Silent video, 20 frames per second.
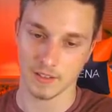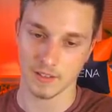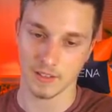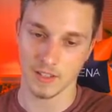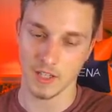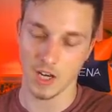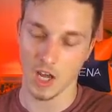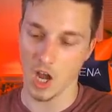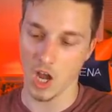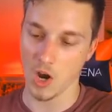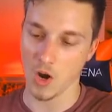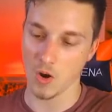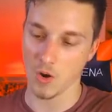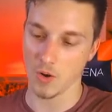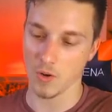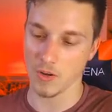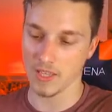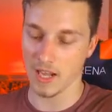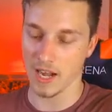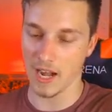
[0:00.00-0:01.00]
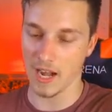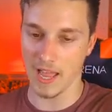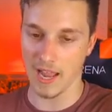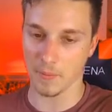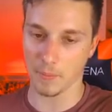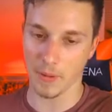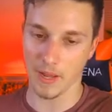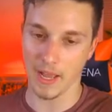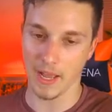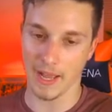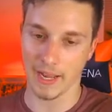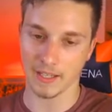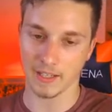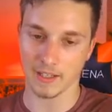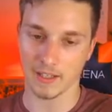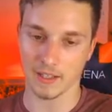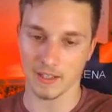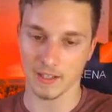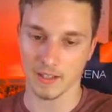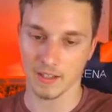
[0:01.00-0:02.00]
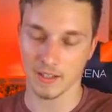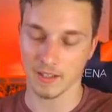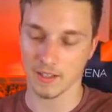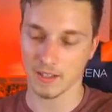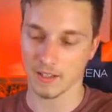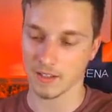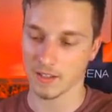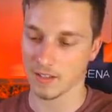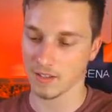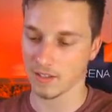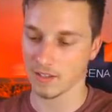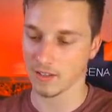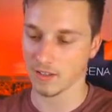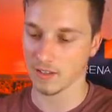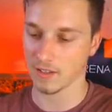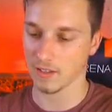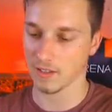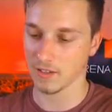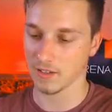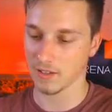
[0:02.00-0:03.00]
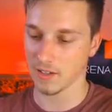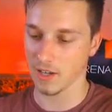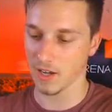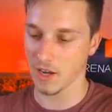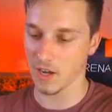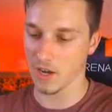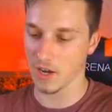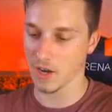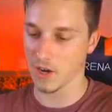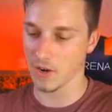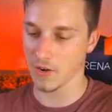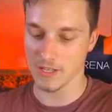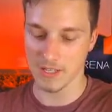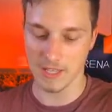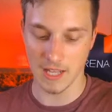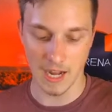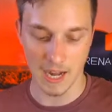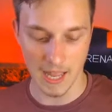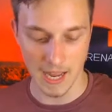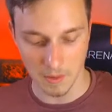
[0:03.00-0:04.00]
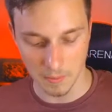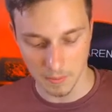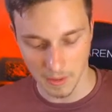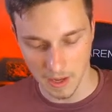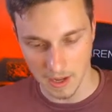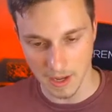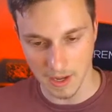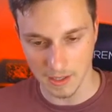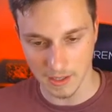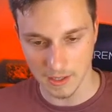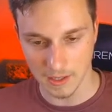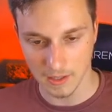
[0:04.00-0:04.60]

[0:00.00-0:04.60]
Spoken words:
No, is the lag back? No, is the lag back?